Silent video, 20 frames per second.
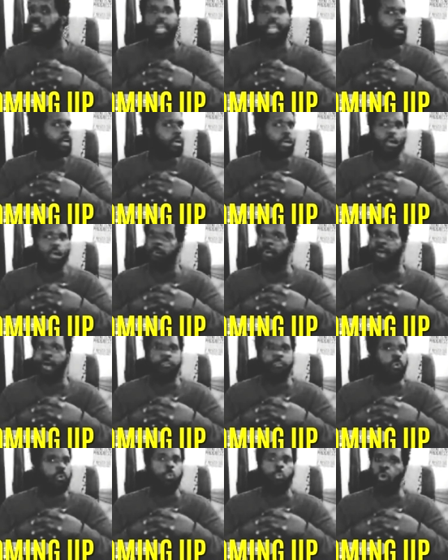don't care
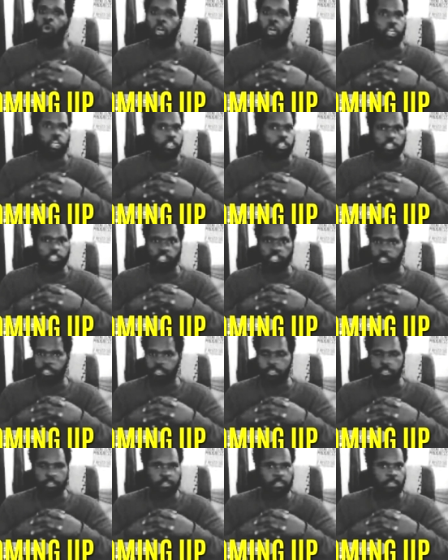about the
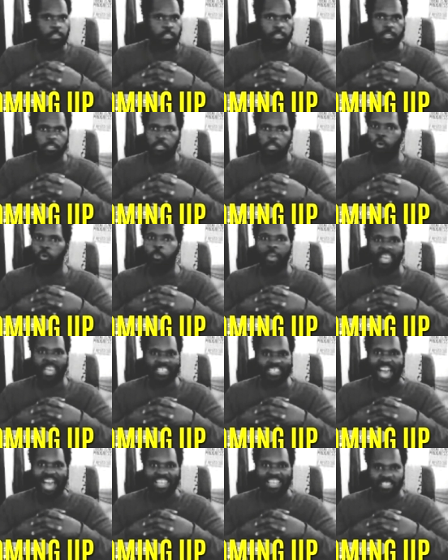workers who
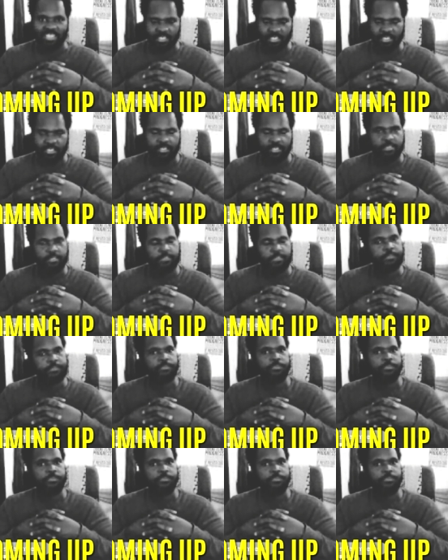pay taxes.